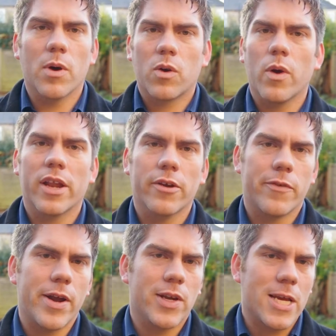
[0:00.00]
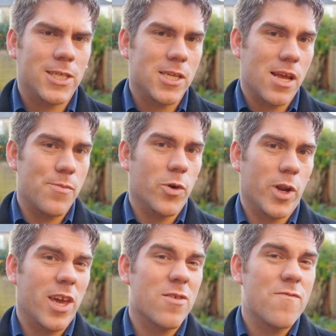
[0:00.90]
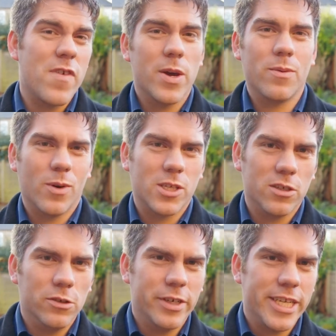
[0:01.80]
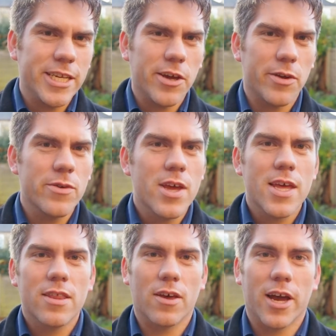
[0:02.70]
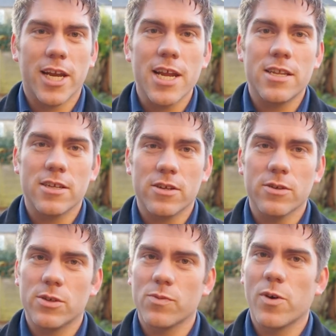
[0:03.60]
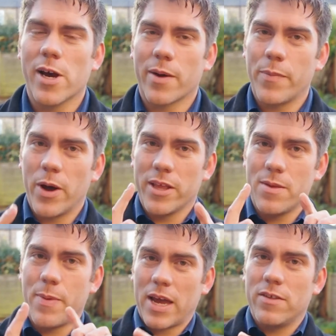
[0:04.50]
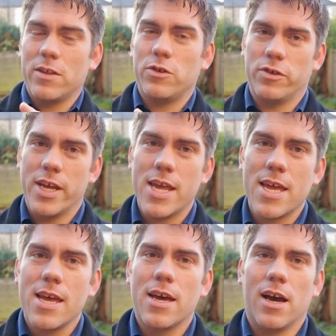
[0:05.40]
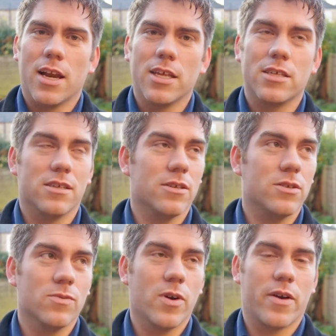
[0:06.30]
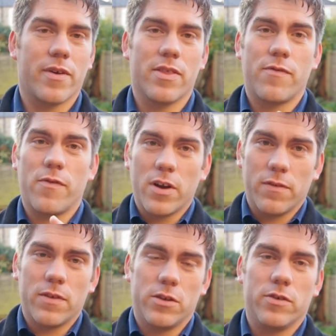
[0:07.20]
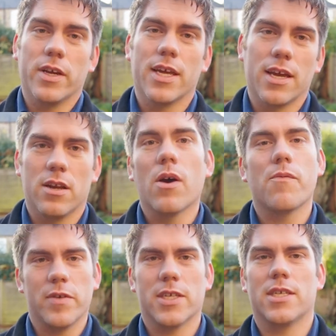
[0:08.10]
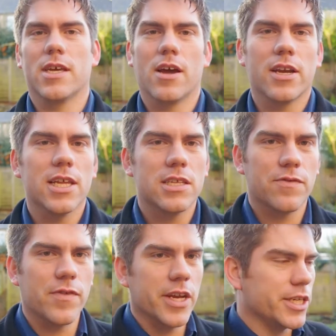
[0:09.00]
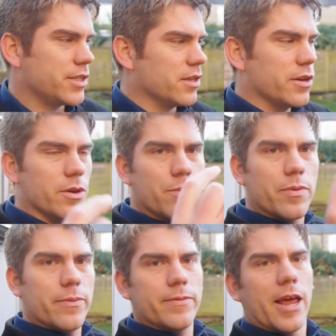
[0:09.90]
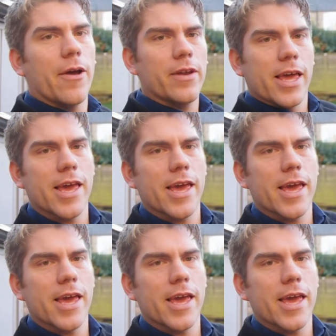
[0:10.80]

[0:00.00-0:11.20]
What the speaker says: My quick look round yesterday morning confirmed what I already knew, that I need to do some work behind the back of the tree, I need to do some work around the front of the tree, and obviously I need to finish the loop down